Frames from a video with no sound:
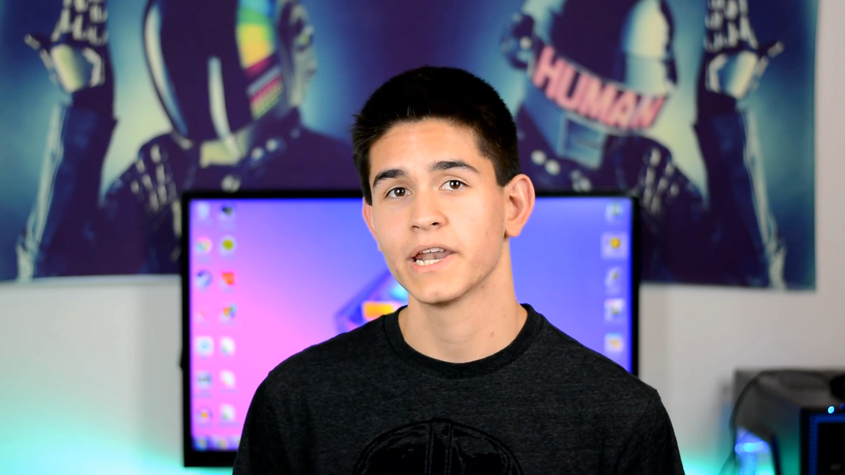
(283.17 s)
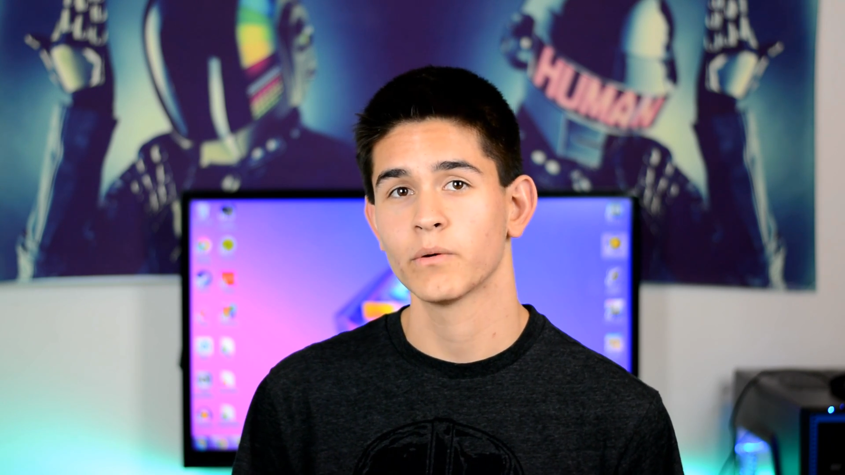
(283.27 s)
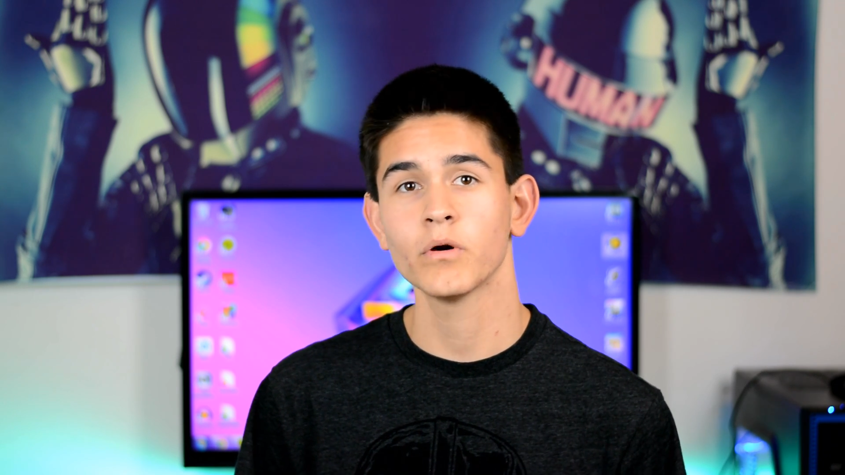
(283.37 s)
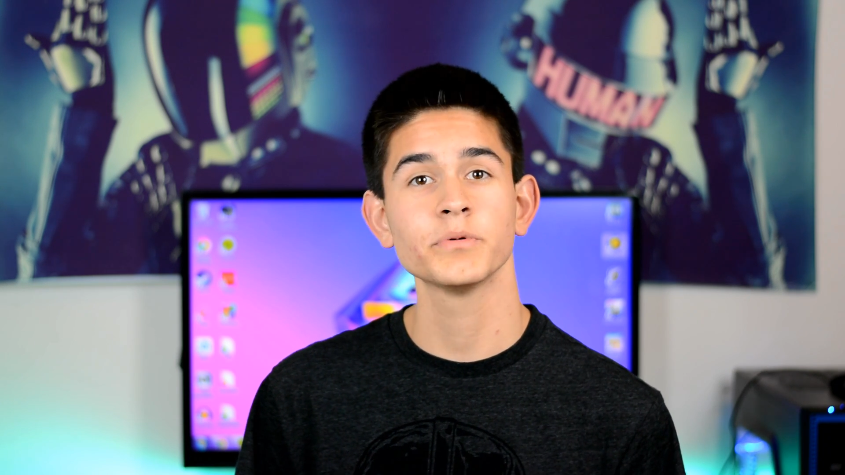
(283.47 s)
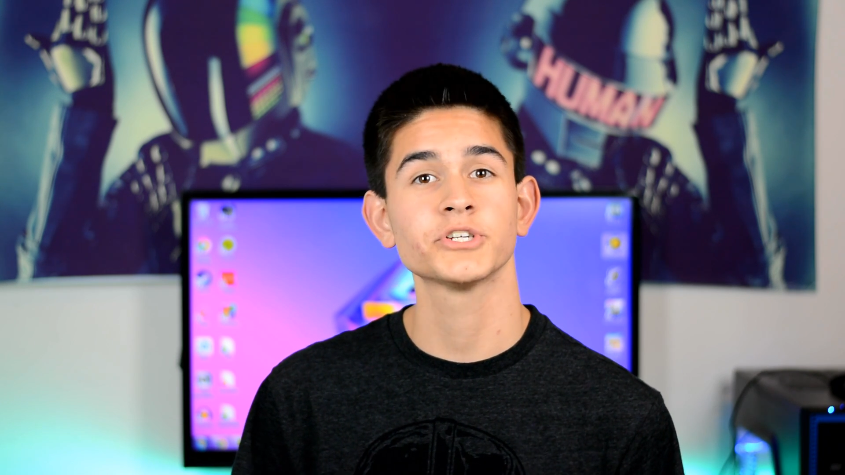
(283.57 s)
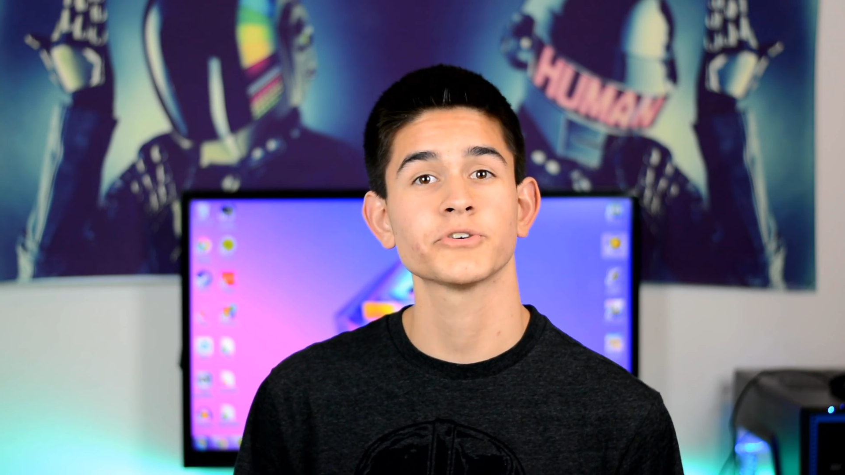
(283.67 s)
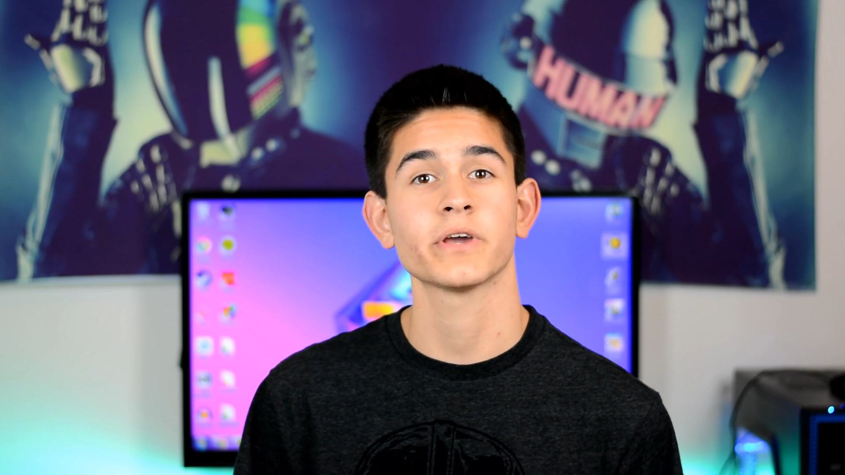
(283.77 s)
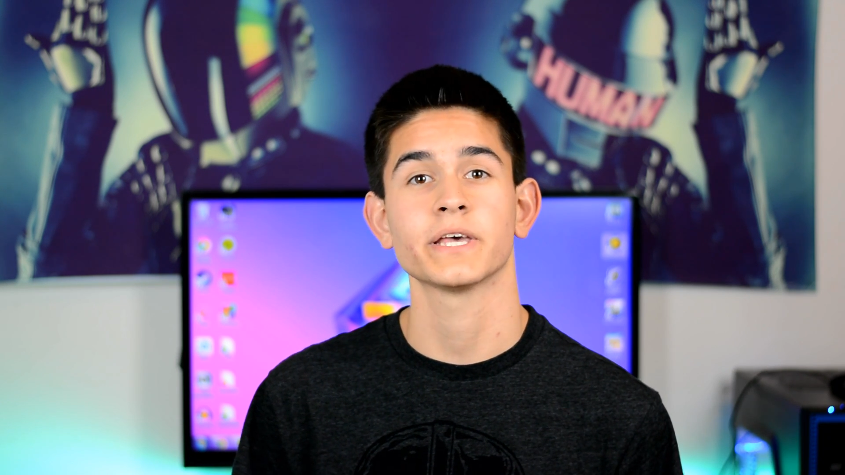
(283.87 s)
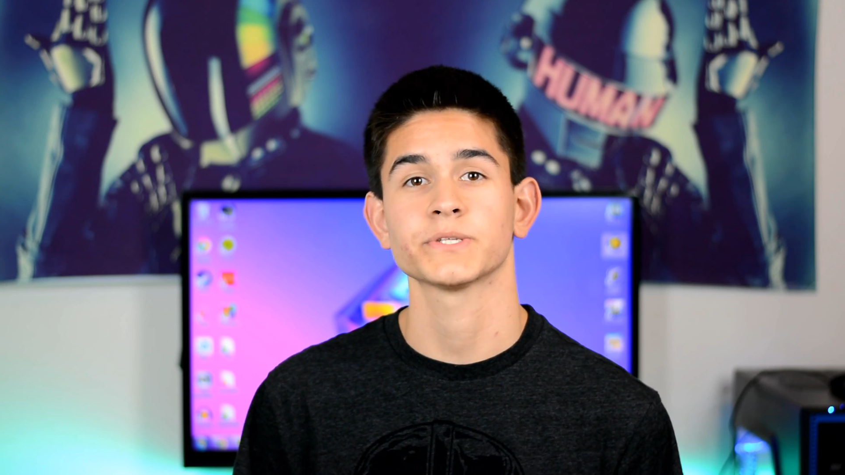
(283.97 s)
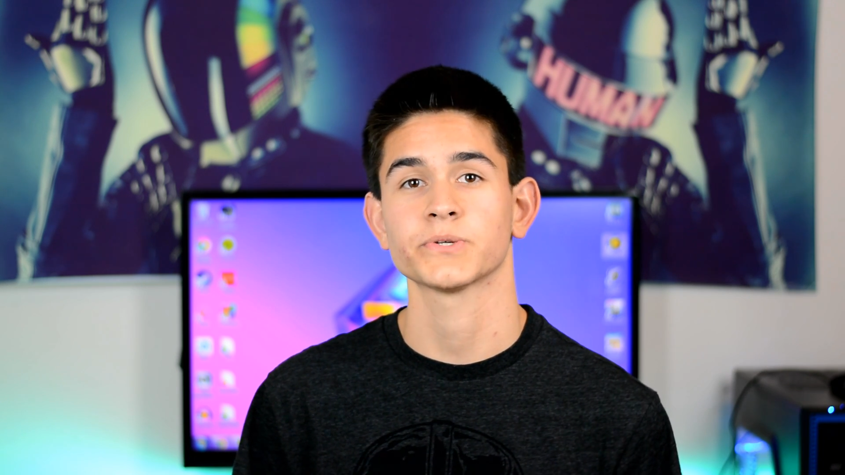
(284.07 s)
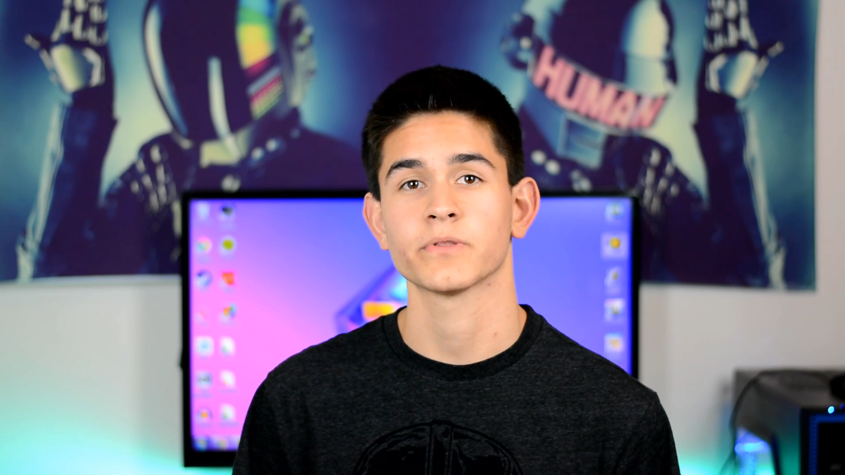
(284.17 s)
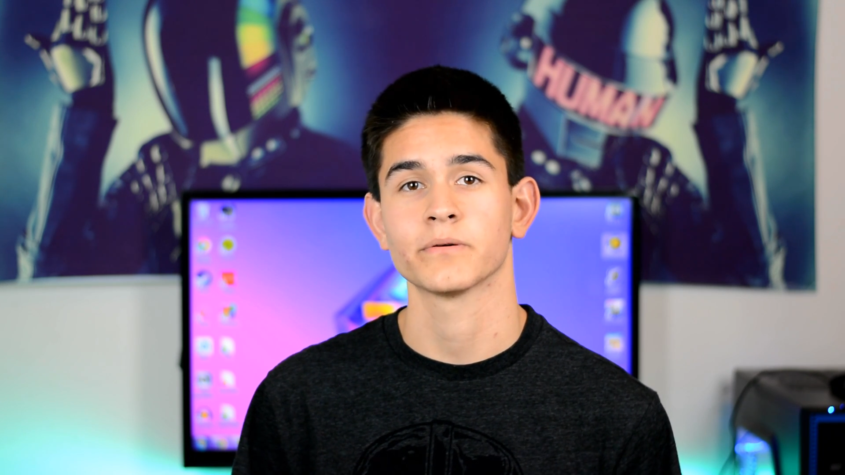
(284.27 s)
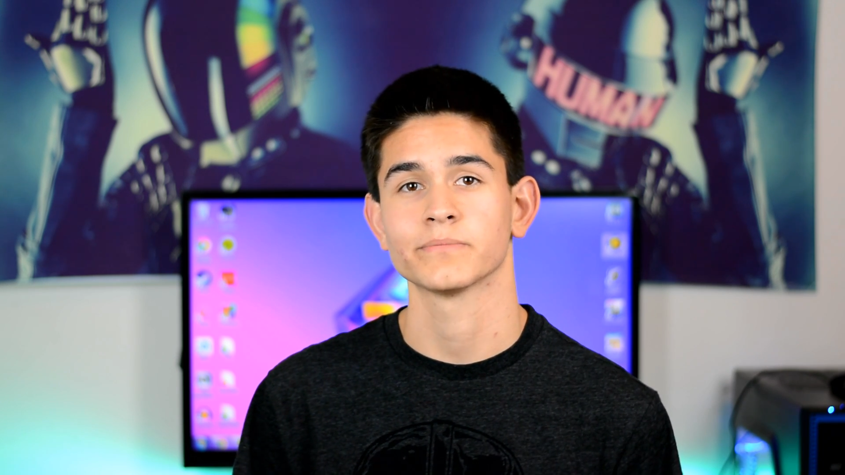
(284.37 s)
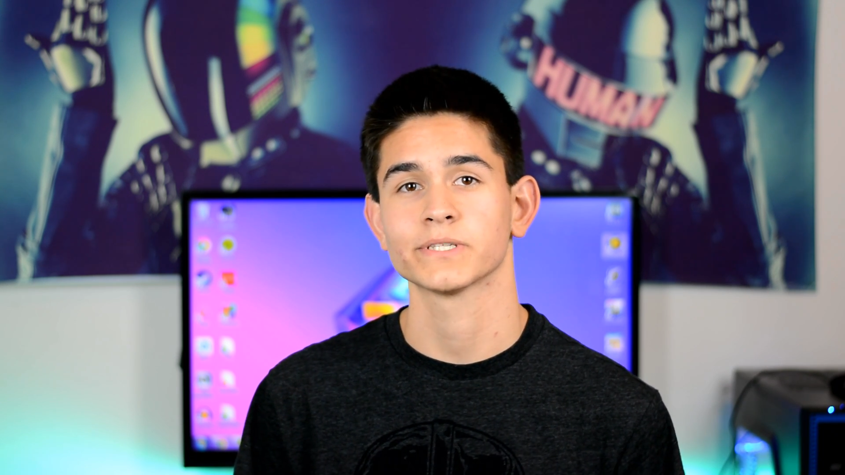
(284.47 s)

and I will be sure to answer them.